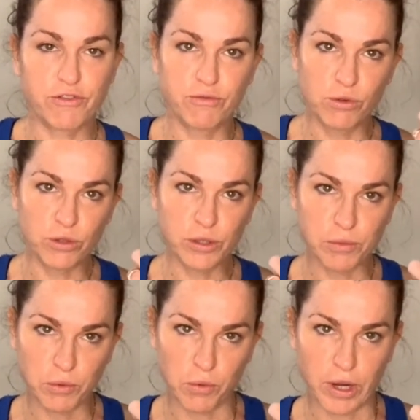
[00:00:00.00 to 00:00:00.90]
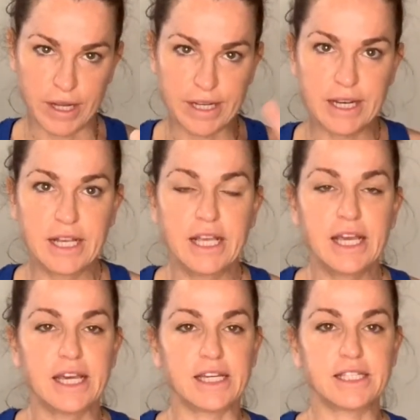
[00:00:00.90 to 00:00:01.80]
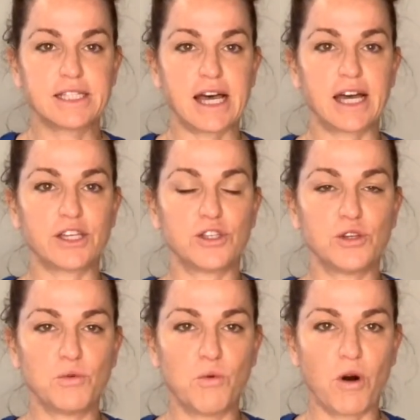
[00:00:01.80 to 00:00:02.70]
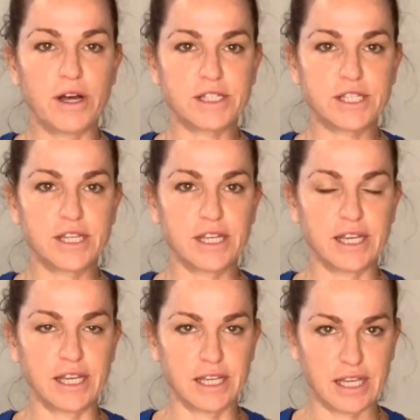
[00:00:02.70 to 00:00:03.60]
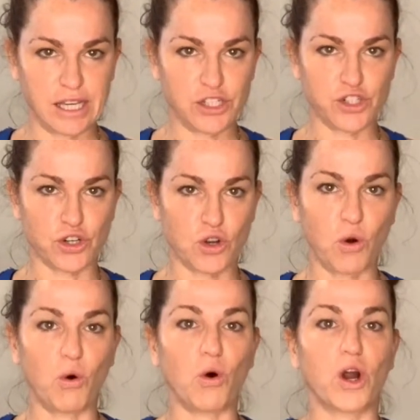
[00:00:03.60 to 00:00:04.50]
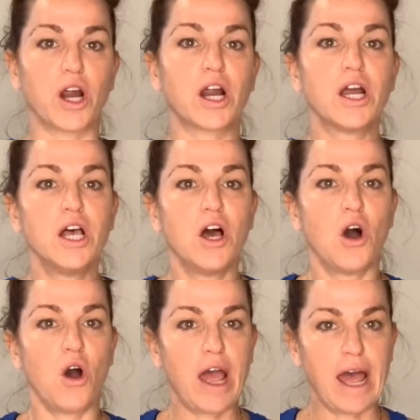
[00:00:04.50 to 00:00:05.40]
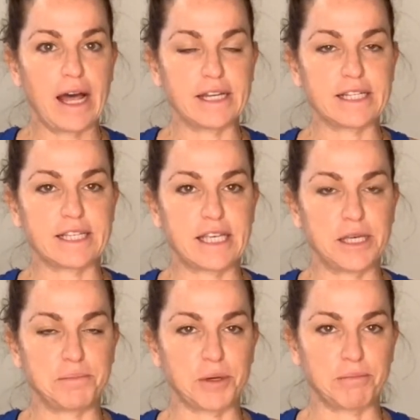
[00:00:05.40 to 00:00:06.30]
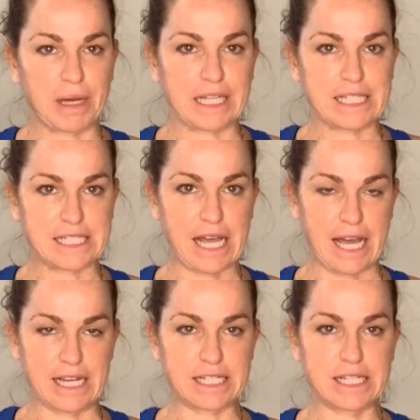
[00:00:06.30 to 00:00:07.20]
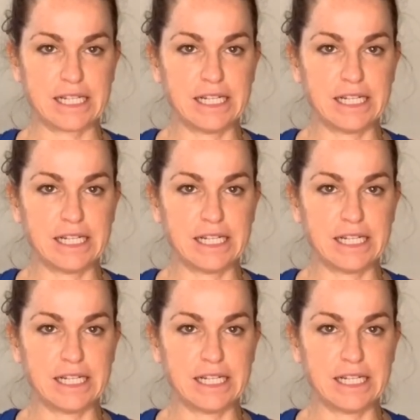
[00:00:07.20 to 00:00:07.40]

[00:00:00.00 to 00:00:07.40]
Rule number one is that you want to engage your core and keep your belly tight.